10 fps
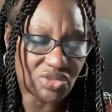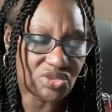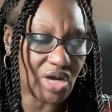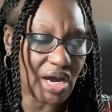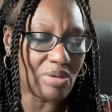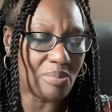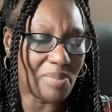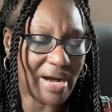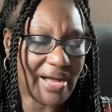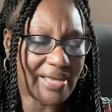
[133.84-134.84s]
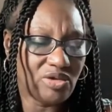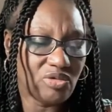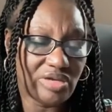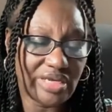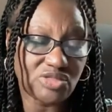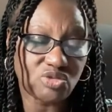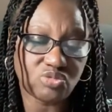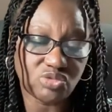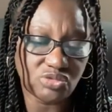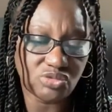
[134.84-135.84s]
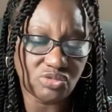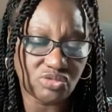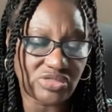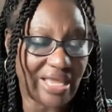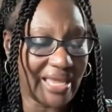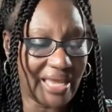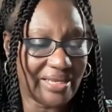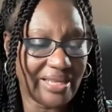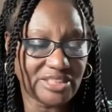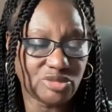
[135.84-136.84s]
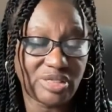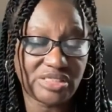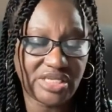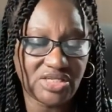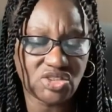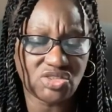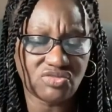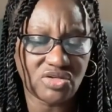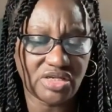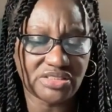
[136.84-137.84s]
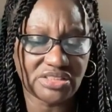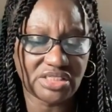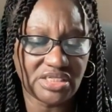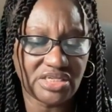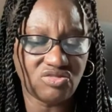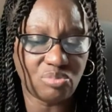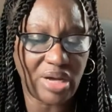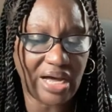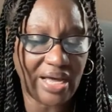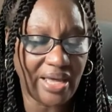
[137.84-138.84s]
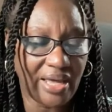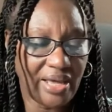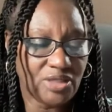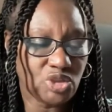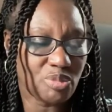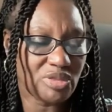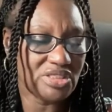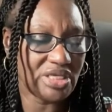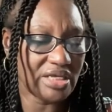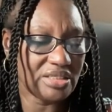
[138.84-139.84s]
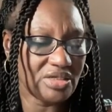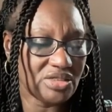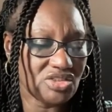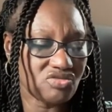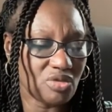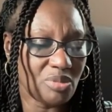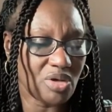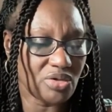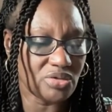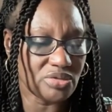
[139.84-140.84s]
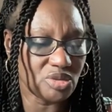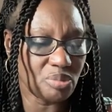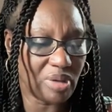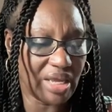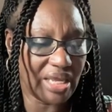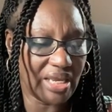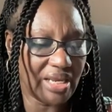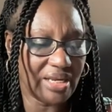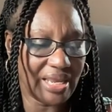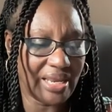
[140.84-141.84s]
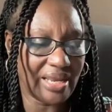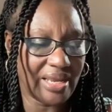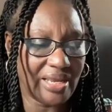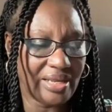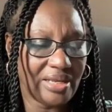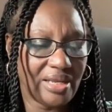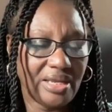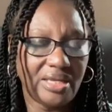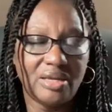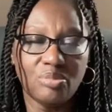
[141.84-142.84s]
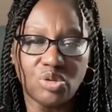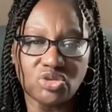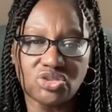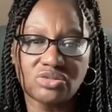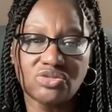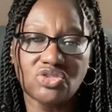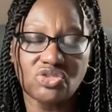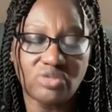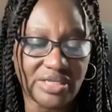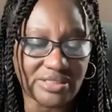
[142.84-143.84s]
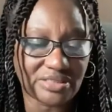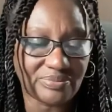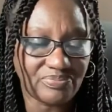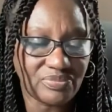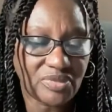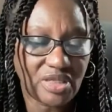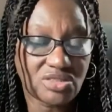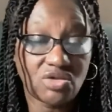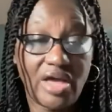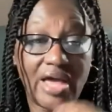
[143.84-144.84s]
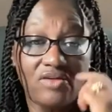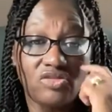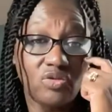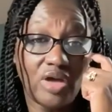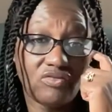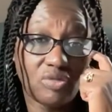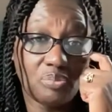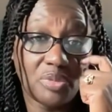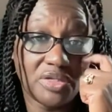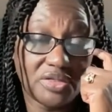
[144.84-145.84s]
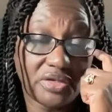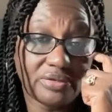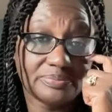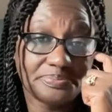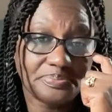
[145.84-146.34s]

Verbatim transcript: so our mind creates rules and expectations for us to live by to protect us from hurt, pain, and emotional stress. So, have you ever been there?